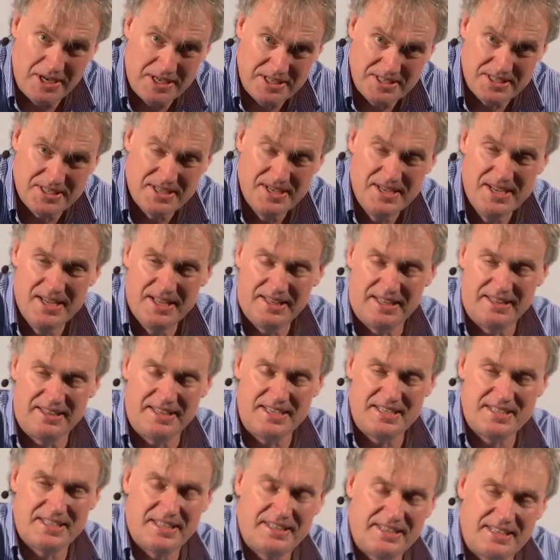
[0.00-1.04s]
is,
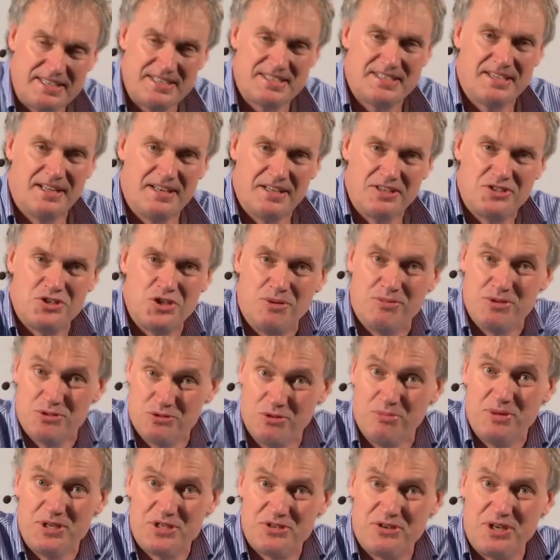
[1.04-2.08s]
that these solid tumours
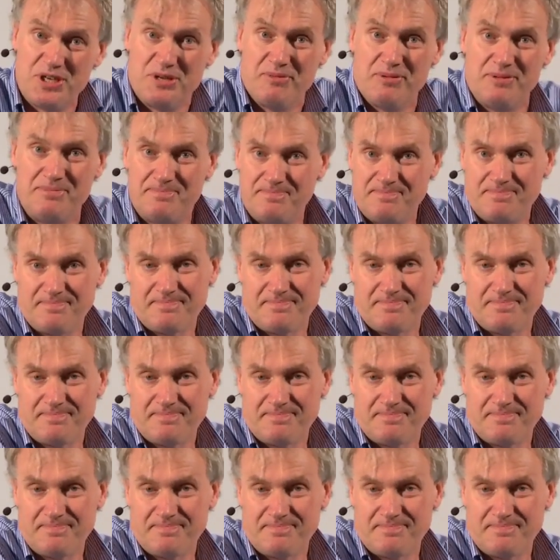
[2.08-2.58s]
will be treatable.